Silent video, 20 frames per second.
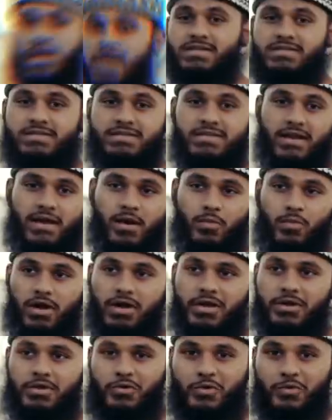
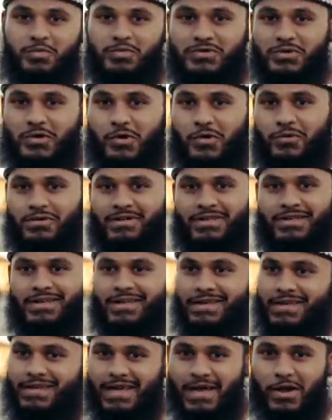Assalamu alaikum. So
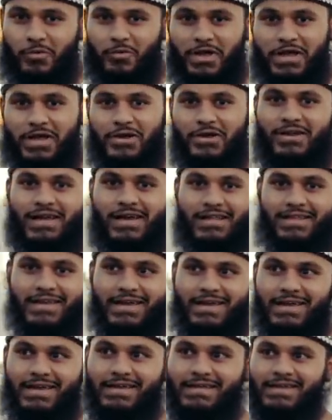yeah, we're here in
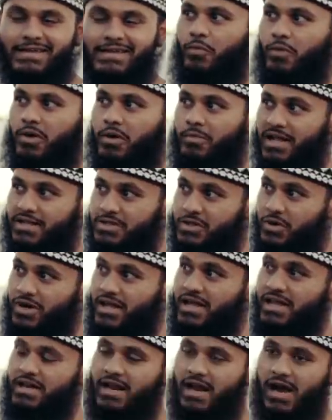LA. We're about to go
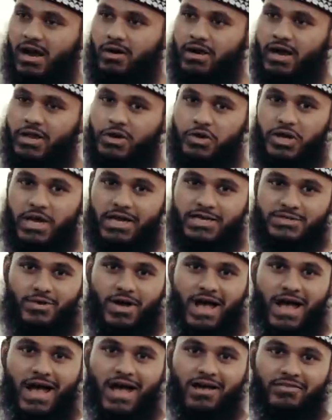to In-N-Out. I know you guys
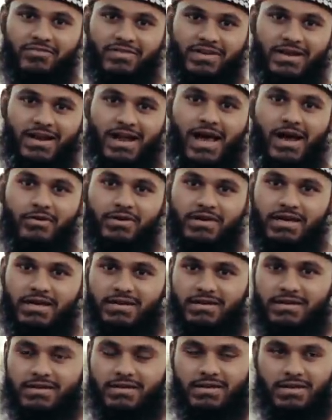don't have In-N-Out
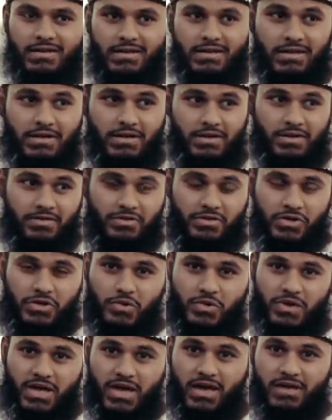in
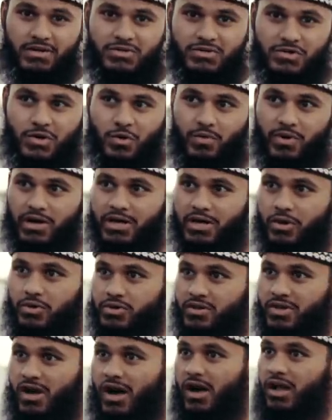the UK, so we're gonna go
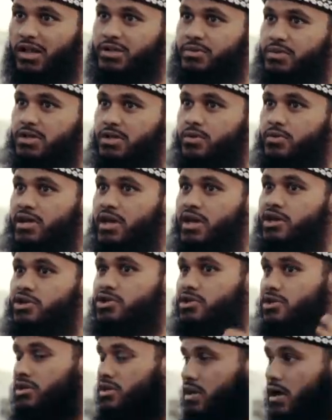to the Hollywood
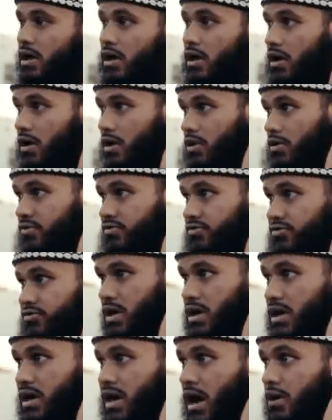location of
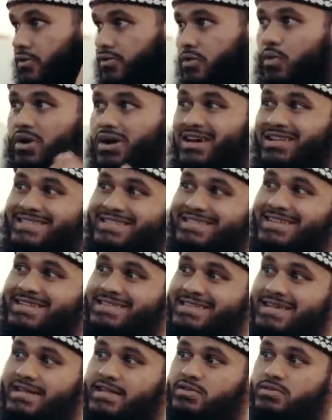In-N-Out. The one on
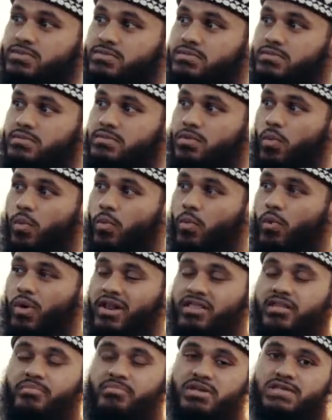Sunset is
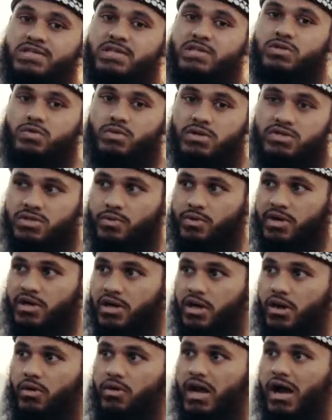one of the busiest ones, so we're
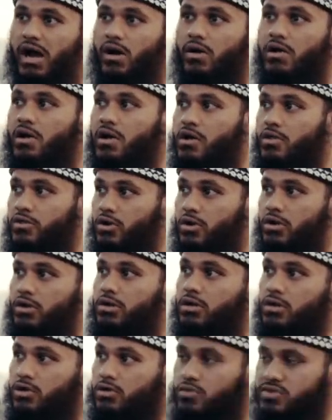gonna go now. They're
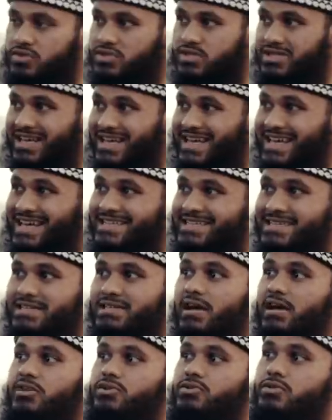closed
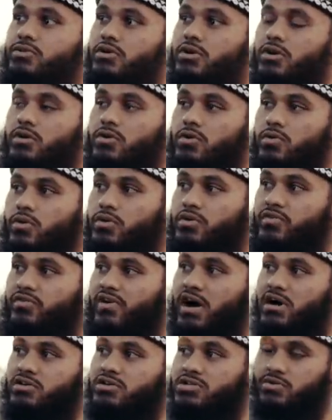inside due to the
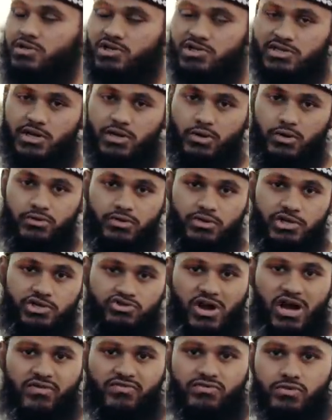coronavirus, so we're just gonna go through the
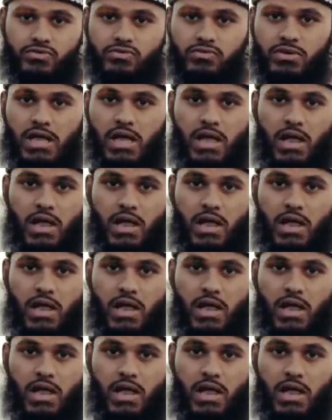drive-through.